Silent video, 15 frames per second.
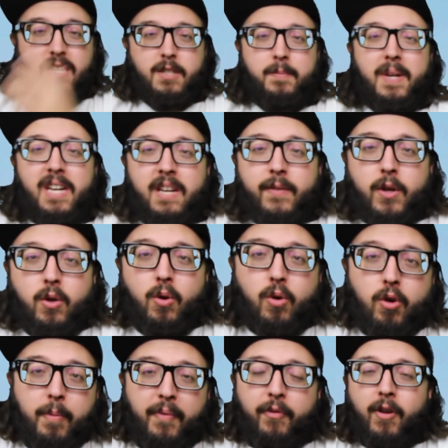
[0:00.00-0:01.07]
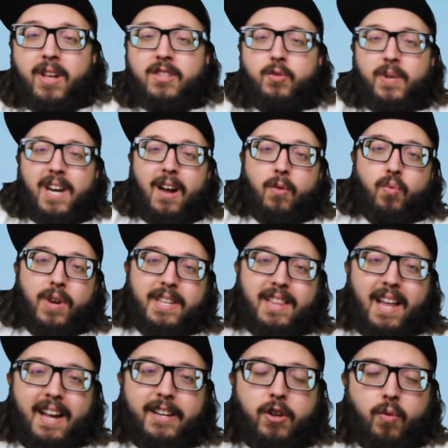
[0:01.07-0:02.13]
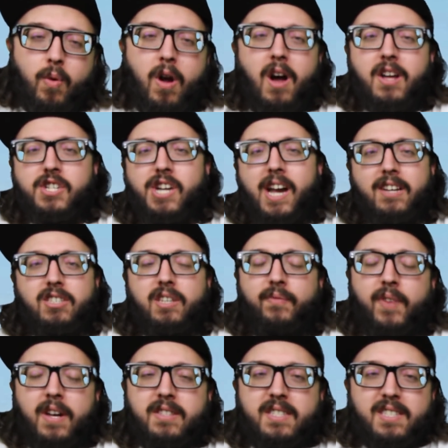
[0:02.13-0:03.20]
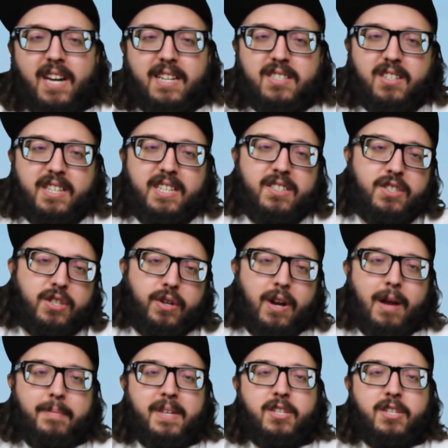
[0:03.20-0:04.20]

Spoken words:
Speaking of a cool group of friends, we got RedlineGarage. I actually found these guys on Instagram.